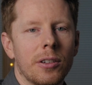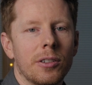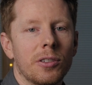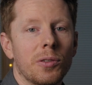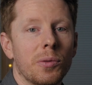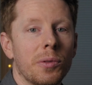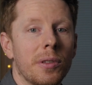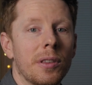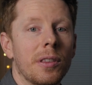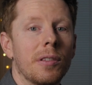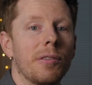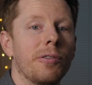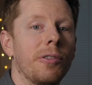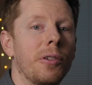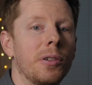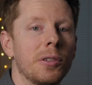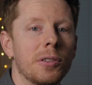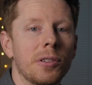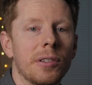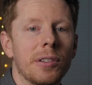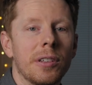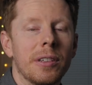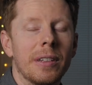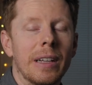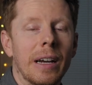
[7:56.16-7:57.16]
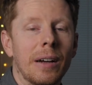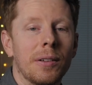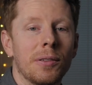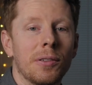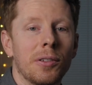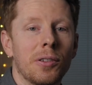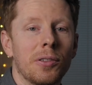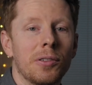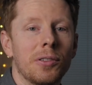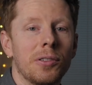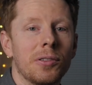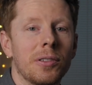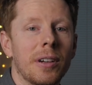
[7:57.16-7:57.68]
So within the folder that you
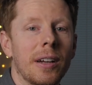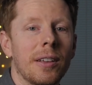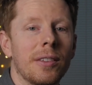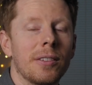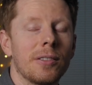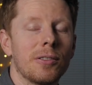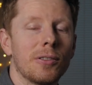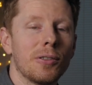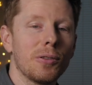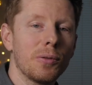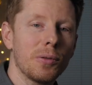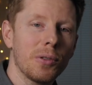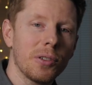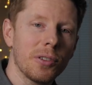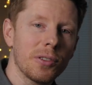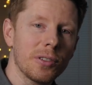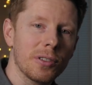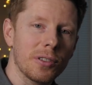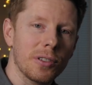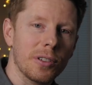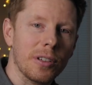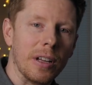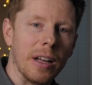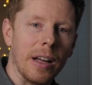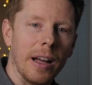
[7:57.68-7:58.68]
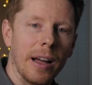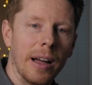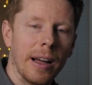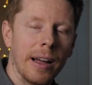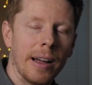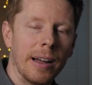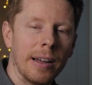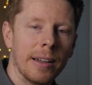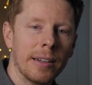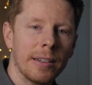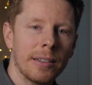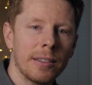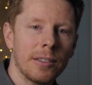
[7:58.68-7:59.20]
download, you'll get the two LUTs
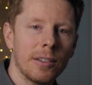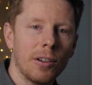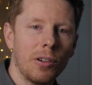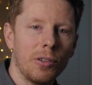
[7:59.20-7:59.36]
and